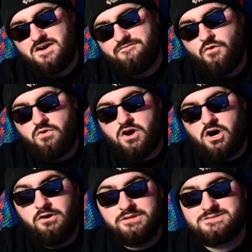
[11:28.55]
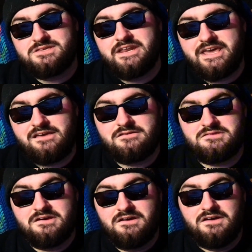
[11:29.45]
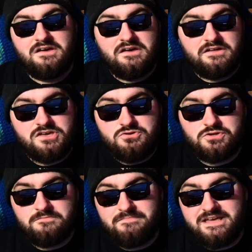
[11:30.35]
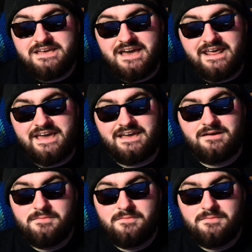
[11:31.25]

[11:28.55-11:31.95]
for all the CDs, you should be getting